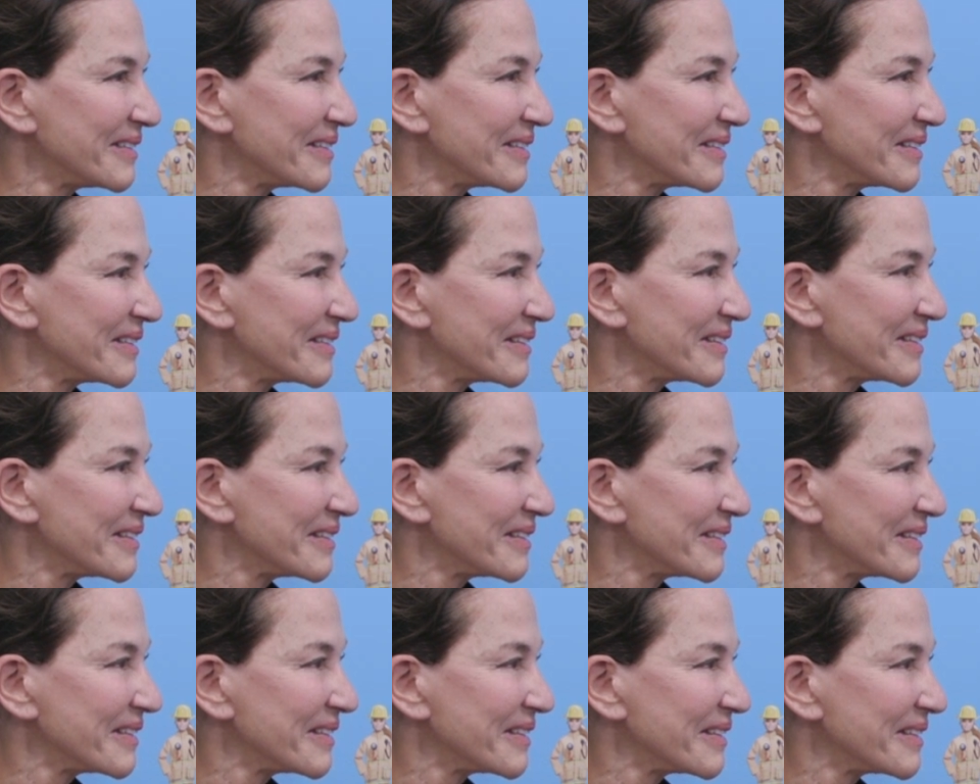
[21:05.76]

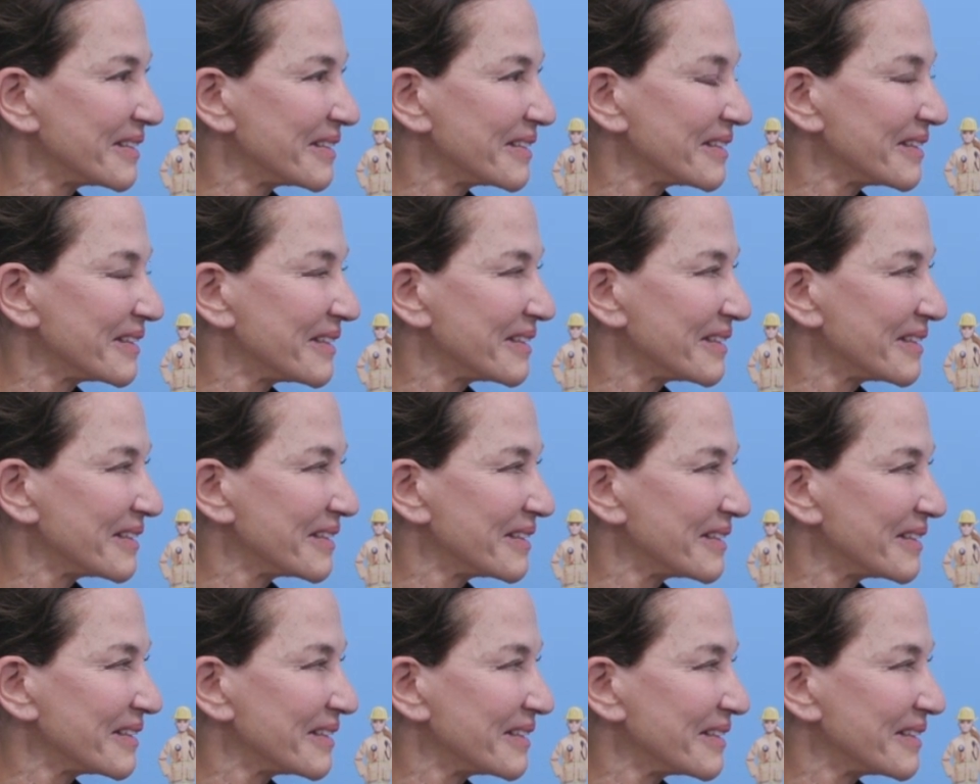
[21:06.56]

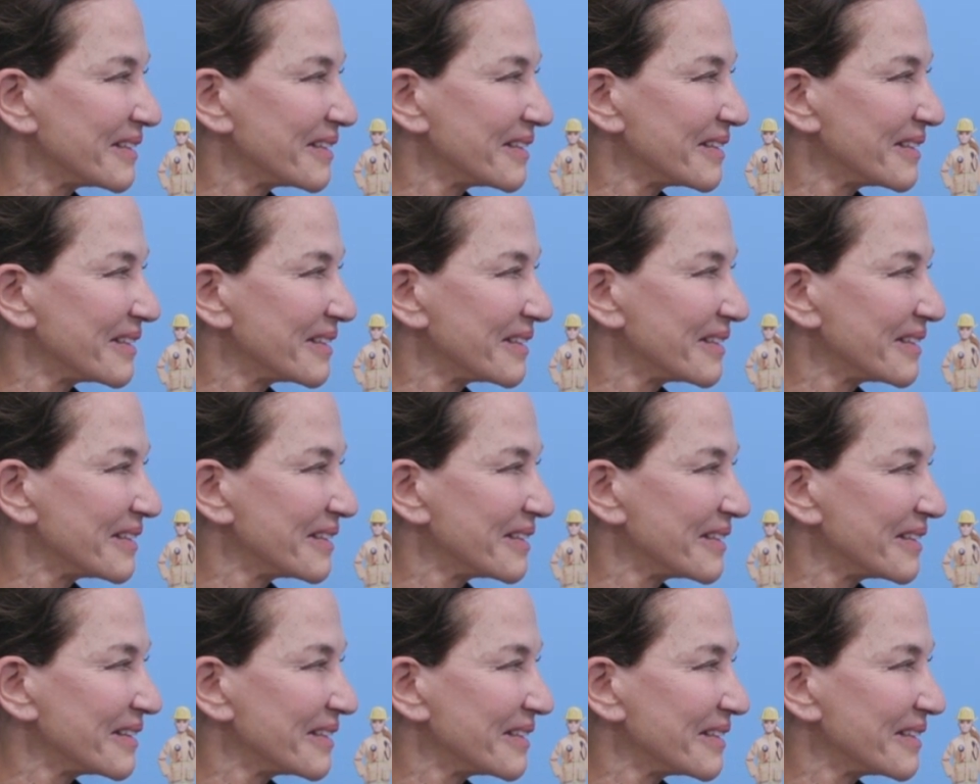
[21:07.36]

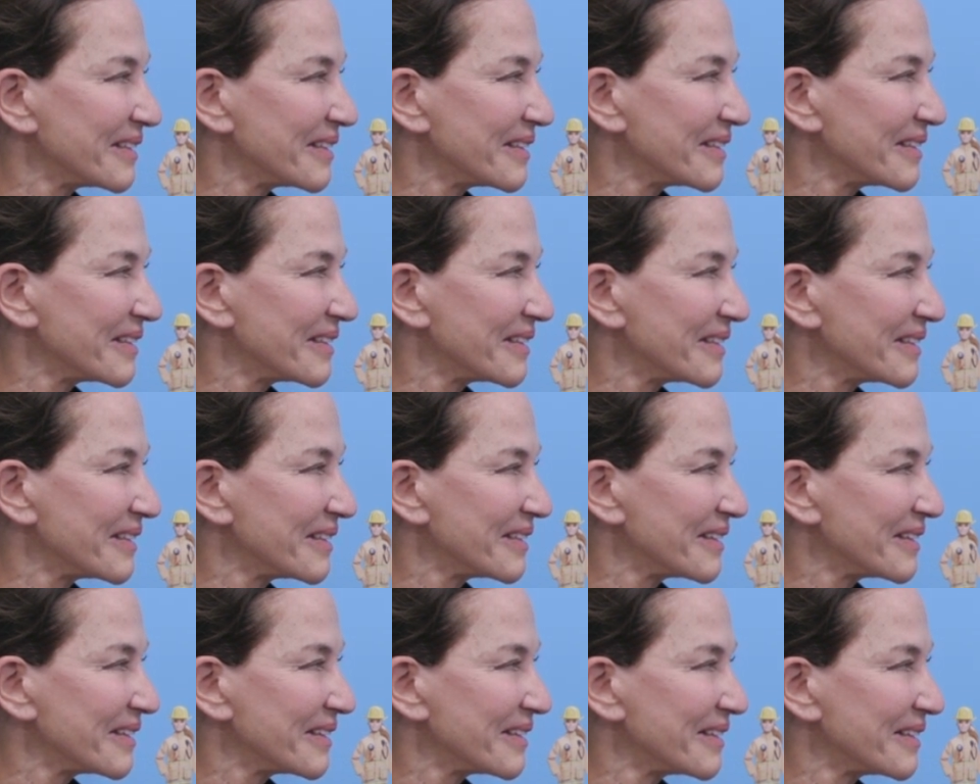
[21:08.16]

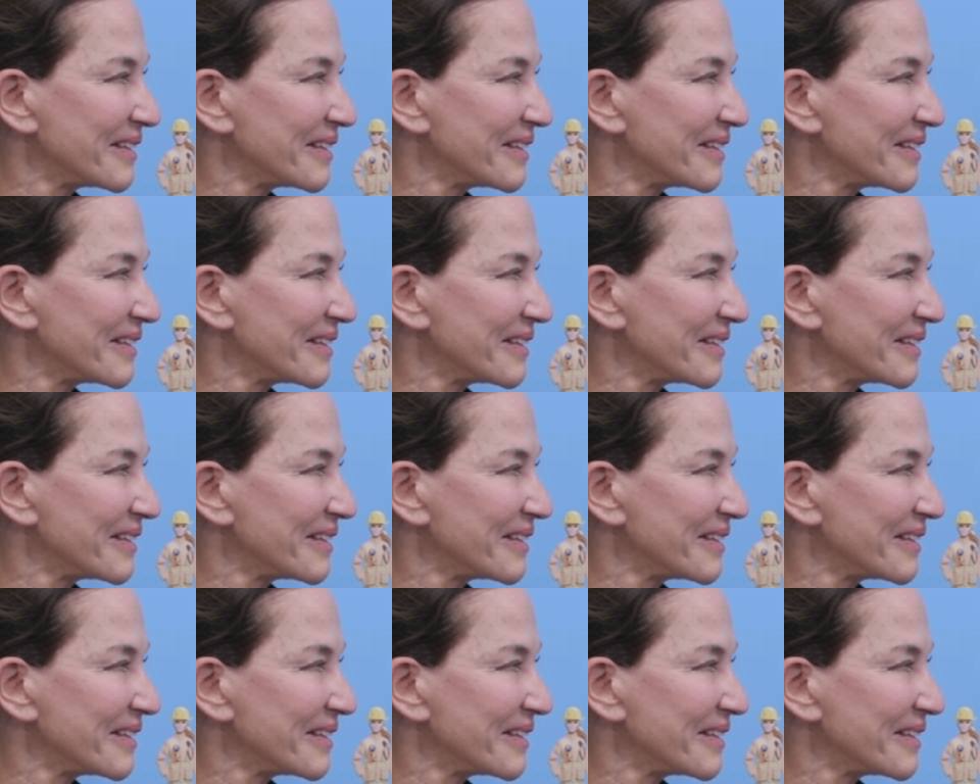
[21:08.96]
(not speaking)